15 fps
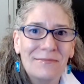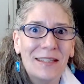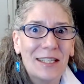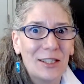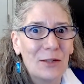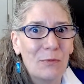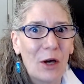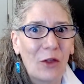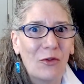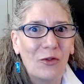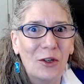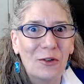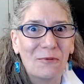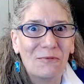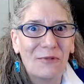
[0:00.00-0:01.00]
It's a
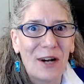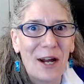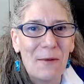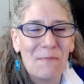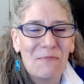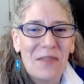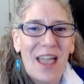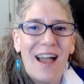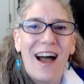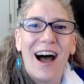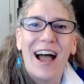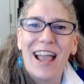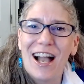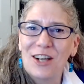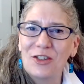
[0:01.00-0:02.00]
mouthful, right?
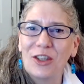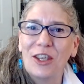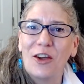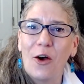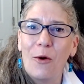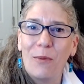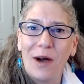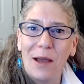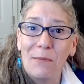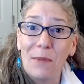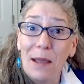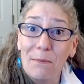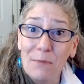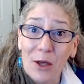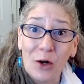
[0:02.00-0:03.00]
I actually go by
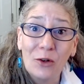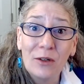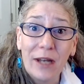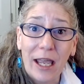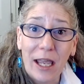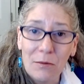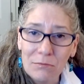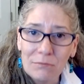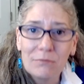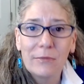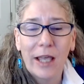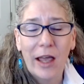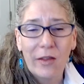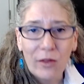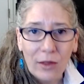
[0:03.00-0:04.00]
my middle name,
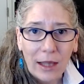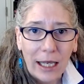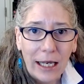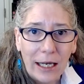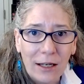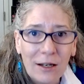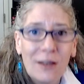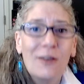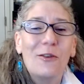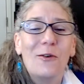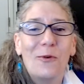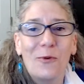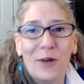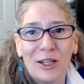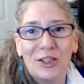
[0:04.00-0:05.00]
Kathleen,
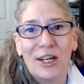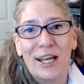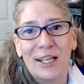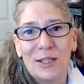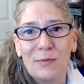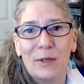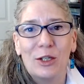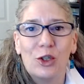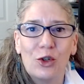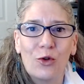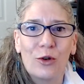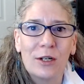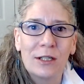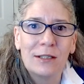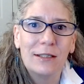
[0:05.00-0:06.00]
which has been
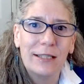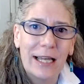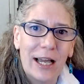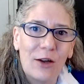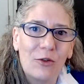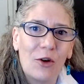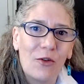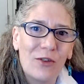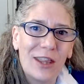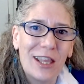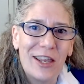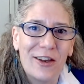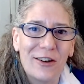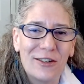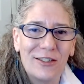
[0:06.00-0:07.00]
shortened down over the
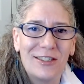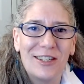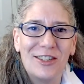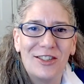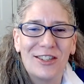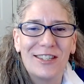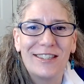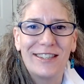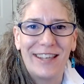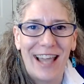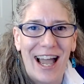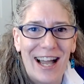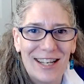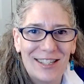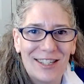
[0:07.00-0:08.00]
years to just
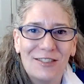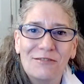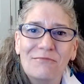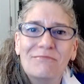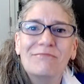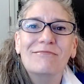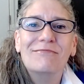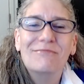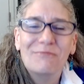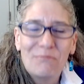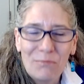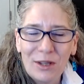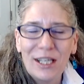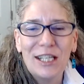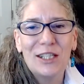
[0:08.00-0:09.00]
Kat.
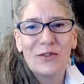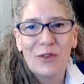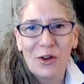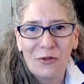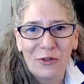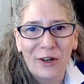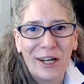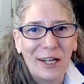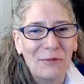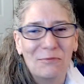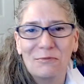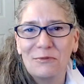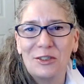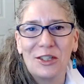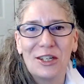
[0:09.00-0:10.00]
Please feel free,
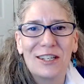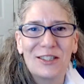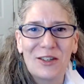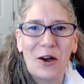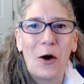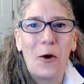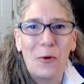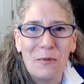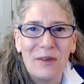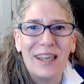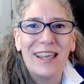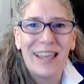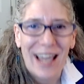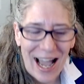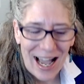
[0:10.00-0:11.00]
just call me
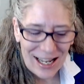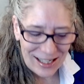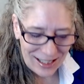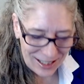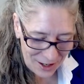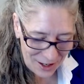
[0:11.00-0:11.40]
Kat.